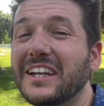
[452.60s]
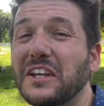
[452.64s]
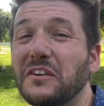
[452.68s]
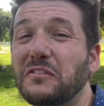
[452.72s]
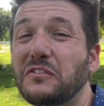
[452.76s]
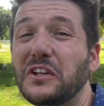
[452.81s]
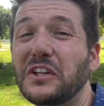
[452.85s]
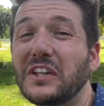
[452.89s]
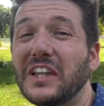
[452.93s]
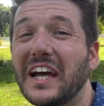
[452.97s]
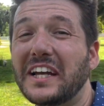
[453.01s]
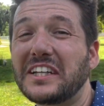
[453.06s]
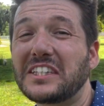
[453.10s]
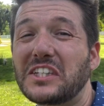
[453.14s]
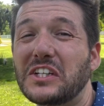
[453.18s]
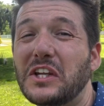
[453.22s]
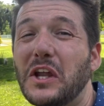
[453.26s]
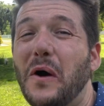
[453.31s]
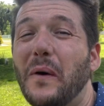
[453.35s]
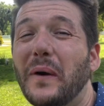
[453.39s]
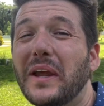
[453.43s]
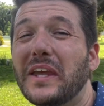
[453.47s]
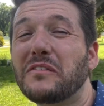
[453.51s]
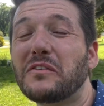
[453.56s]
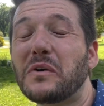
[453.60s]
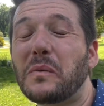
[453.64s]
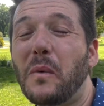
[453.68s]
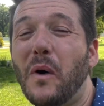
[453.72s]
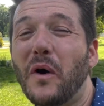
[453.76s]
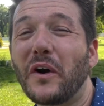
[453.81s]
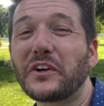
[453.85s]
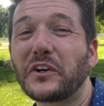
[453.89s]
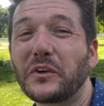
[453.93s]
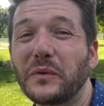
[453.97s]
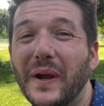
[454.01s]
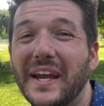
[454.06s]
if you'd like to know even more
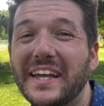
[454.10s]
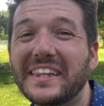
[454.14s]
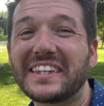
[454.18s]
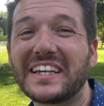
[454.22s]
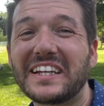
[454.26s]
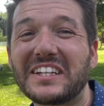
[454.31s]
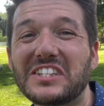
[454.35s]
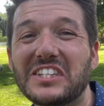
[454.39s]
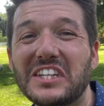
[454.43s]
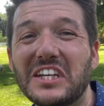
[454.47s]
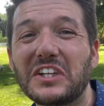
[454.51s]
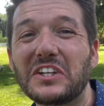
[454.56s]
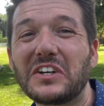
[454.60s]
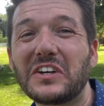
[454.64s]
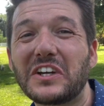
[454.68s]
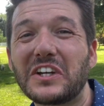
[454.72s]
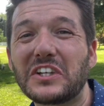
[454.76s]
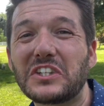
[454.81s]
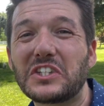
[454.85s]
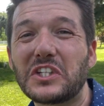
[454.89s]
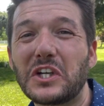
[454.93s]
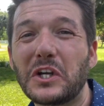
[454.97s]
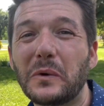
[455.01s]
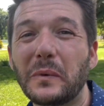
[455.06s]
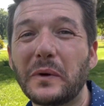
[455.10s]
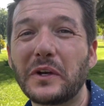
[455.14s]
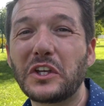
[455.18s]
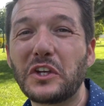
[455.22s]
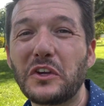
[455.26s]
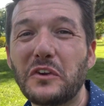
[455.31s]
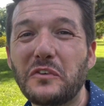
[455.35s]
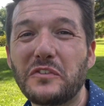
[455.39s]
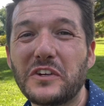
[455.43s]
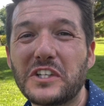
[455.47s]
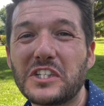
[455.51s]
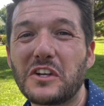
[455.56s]
great things that you can do when
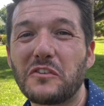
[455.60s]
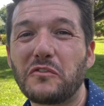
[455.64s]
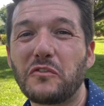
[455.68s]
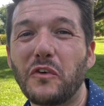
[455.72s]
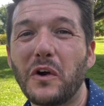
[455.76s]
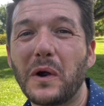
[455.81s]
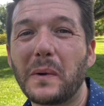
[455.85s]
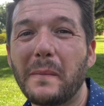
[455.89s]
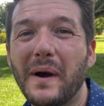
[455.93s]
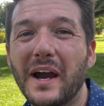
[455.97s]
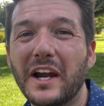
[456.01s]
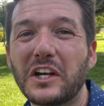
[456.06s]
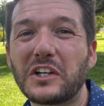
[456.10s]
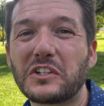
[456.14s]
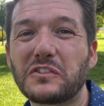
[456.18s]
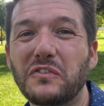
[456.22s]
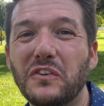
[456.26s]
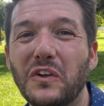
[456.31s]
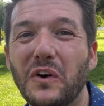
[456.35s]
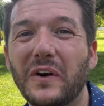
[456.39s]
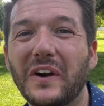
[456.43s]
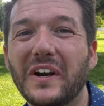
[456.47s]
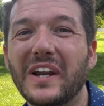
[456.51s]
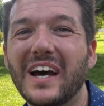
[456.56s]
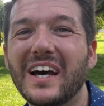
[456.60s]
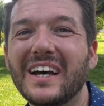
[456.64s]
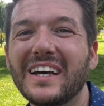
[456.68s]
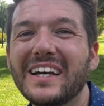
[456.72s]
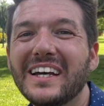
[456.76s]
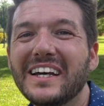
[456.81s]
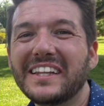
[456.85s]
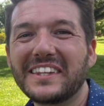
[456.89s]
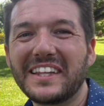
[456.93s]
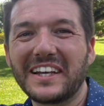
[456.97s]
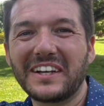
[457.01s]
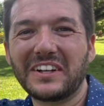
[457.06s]
you visit Fort Myers, Florida,
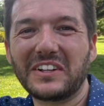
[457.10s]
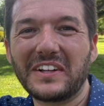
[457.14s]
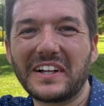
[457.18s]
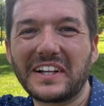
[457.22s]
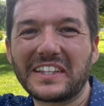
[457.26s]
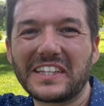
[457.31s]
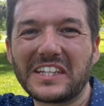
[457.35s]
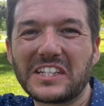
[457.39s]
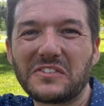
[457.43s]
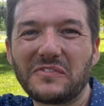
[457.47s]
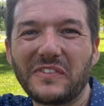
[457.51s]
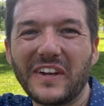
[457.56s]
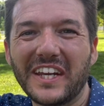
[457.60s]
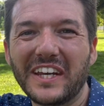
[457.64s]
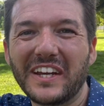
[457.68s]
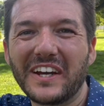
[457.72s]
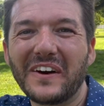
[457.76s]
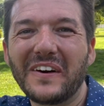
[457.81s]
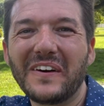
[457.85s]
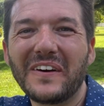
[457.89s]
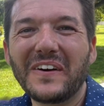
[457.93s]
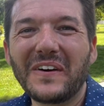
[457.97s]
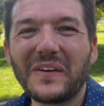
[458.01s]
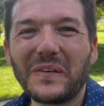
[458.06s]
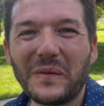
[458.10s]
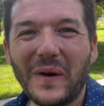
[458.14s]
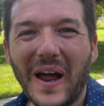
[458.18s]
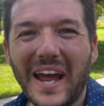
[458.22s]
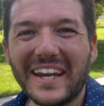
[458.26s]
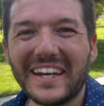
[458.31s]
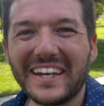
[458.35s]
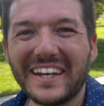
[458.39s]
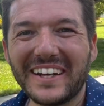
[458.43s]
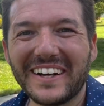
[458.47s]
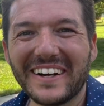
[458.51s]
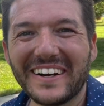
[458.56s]
then click this video right
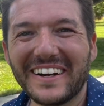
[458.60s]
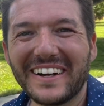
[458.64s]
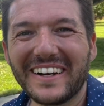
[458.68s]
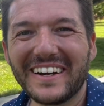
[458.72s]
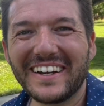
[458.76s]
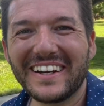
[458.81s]
here.